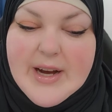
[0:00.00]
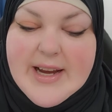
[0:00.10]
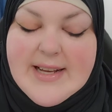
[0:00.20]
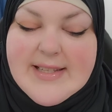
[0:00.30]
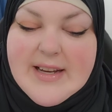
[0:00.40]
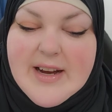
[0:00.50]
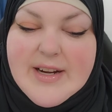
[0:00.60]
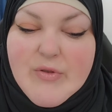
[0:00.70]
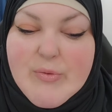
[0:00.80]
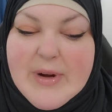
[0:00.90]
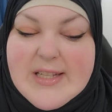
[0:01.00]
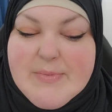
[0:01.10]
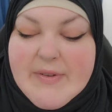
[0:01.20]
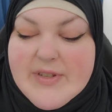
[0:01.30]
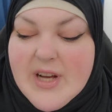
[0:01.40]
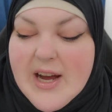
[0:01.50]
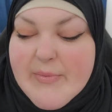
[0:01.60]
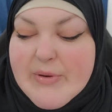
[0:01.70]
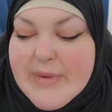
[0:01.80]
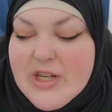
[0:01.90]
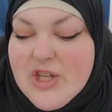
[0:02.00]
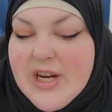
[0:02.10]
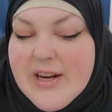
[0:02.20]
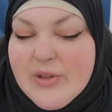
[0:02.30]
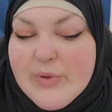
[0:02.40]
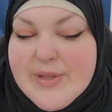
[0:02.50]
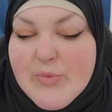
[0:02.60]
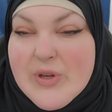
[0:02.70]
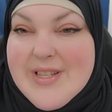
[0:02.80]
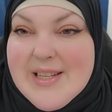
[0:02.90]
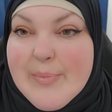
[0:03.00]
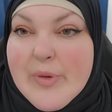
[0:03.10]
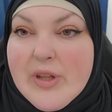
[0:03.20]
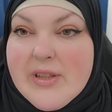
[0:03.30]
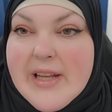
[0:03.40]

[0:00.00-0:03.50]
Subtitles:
I guess it kind of reminds me of a time when my channel was more simple.